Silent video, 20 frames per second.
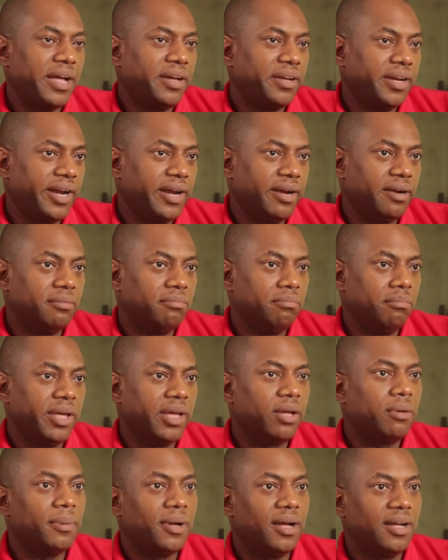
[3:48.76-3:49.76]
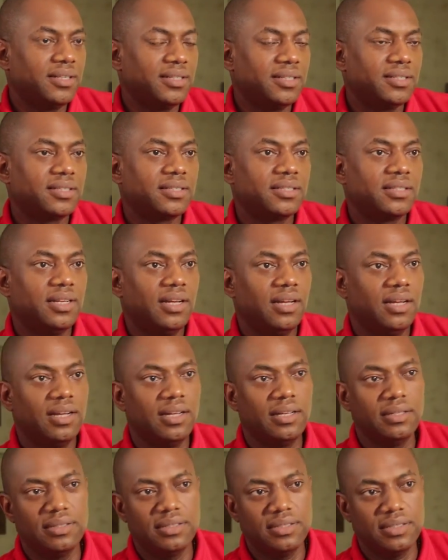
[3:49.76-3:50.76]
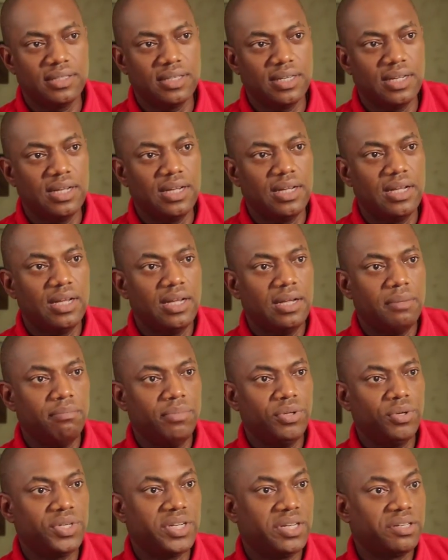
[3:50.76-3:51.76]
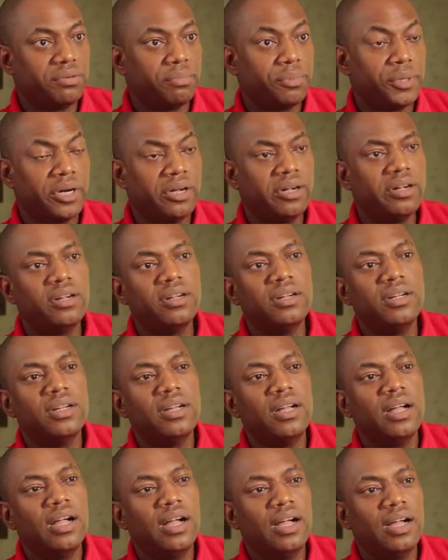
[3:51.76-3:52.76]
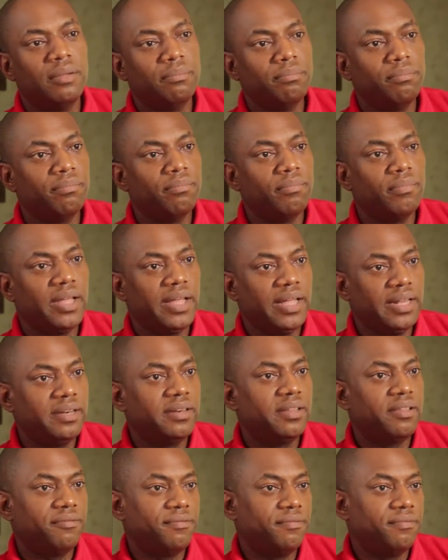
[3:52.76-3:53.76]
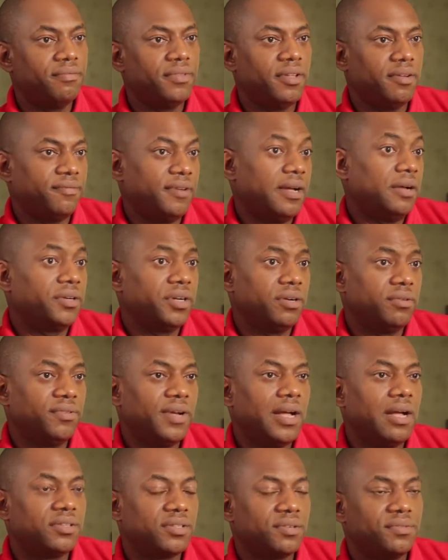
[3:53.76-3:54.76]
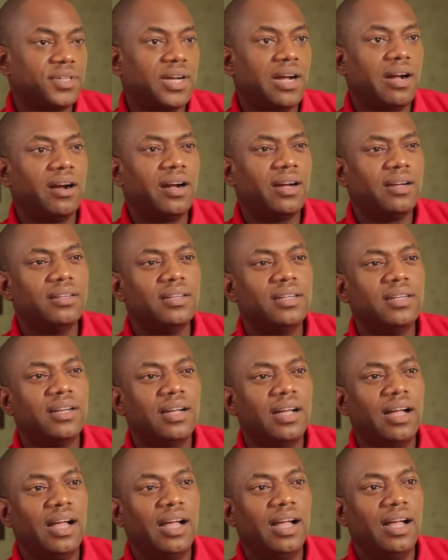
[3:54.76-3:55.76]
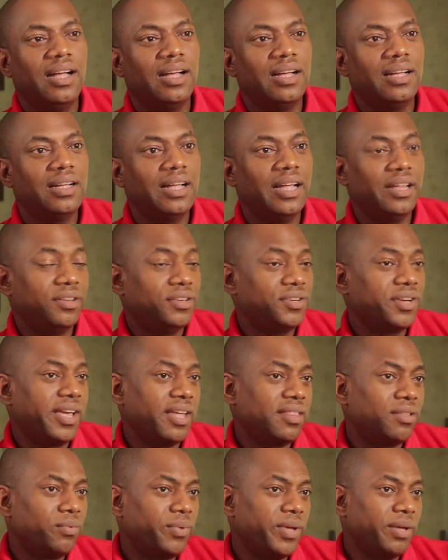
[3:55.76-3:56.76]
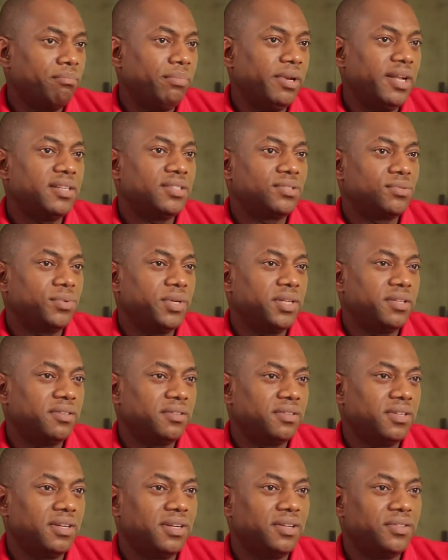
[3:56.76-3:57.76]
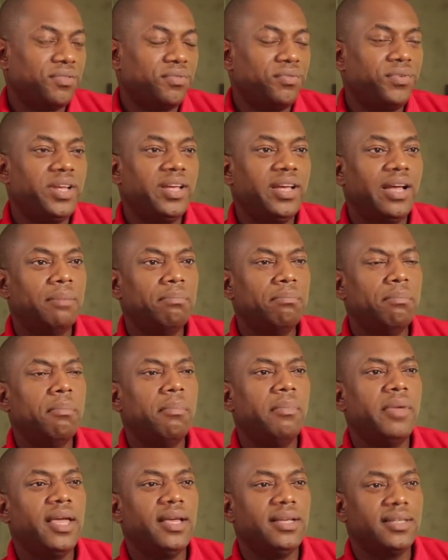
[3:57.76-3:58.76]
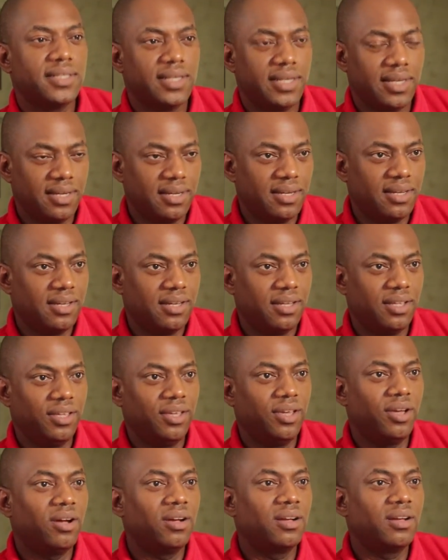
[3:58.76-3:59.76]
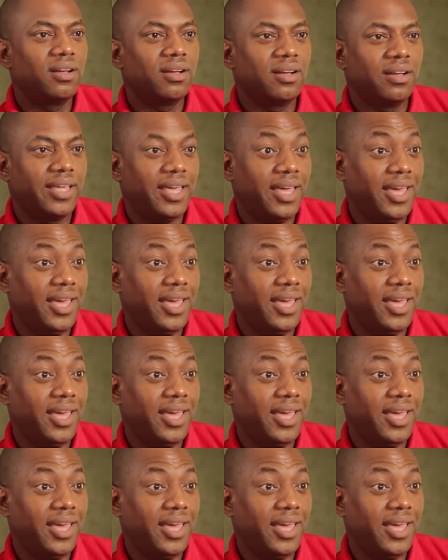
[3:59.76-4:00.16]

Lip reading: pioneer makeup artist and beauty entrepreneur, and the founder of House of Tara. And together we are blessed with three amazing young